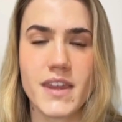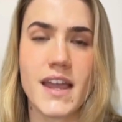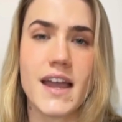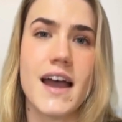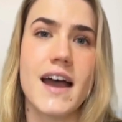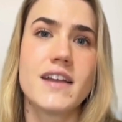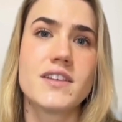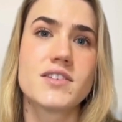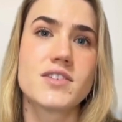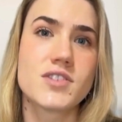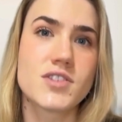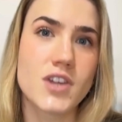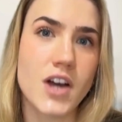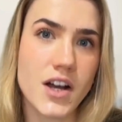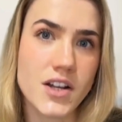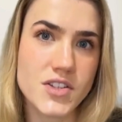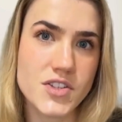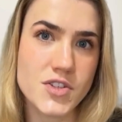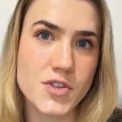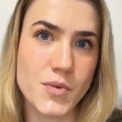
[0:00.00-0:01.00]
and
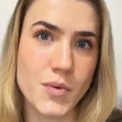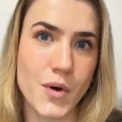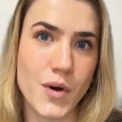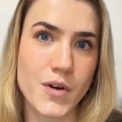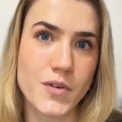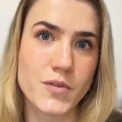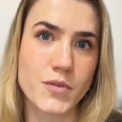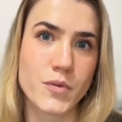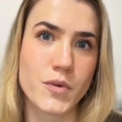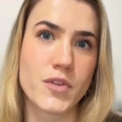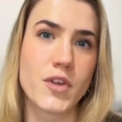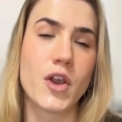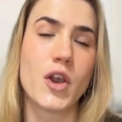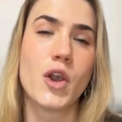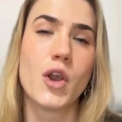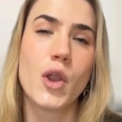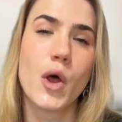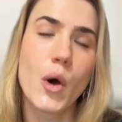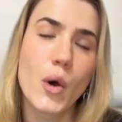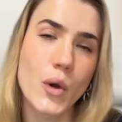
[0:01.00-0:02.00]
starts you off with a
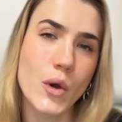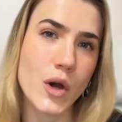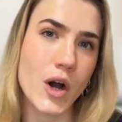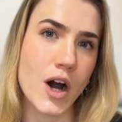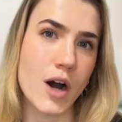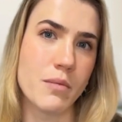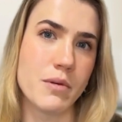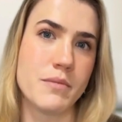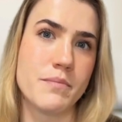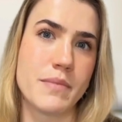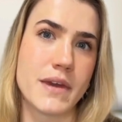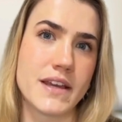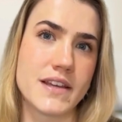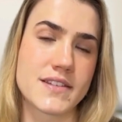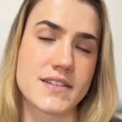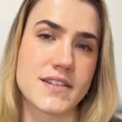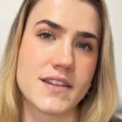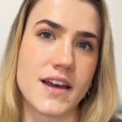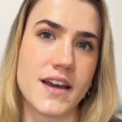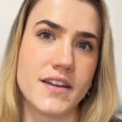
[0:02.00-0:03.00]
low carbon
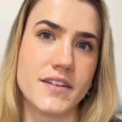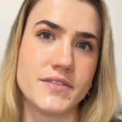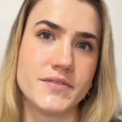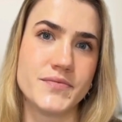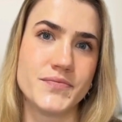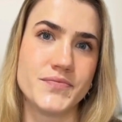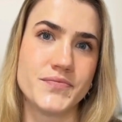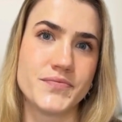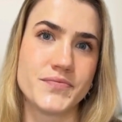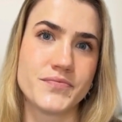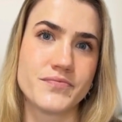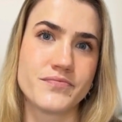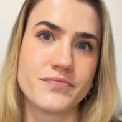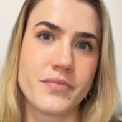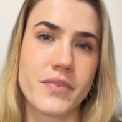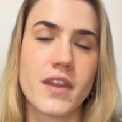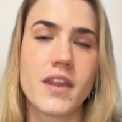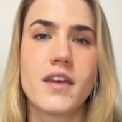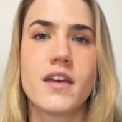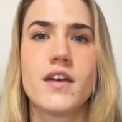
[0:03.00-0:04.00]
baseline.
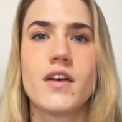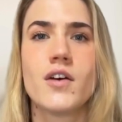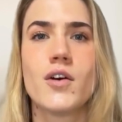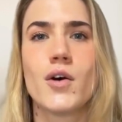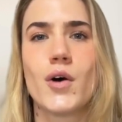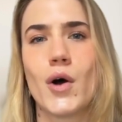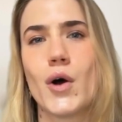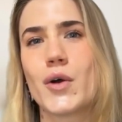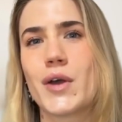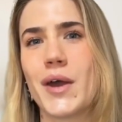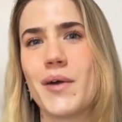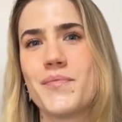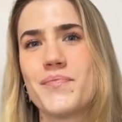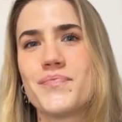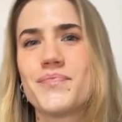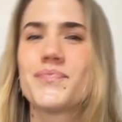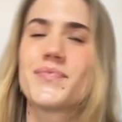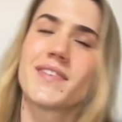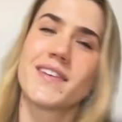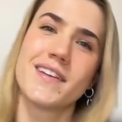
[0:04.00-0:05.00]
Okay,
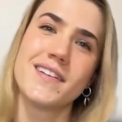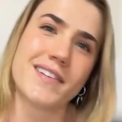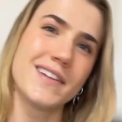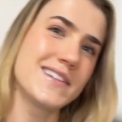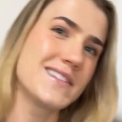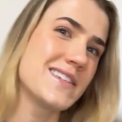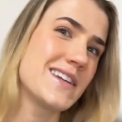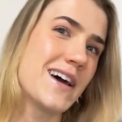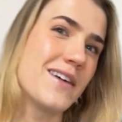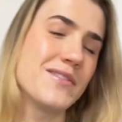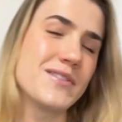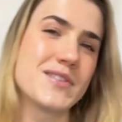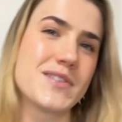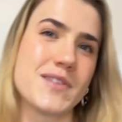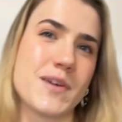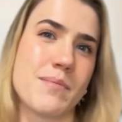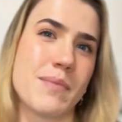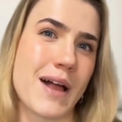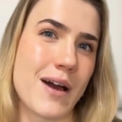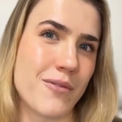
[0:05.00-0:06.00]
let's dive into
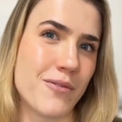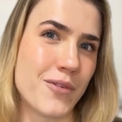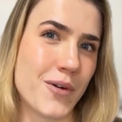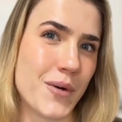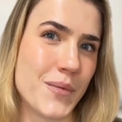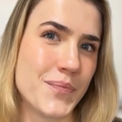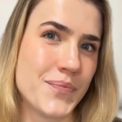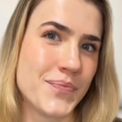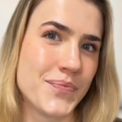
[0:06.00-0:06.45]
the platform.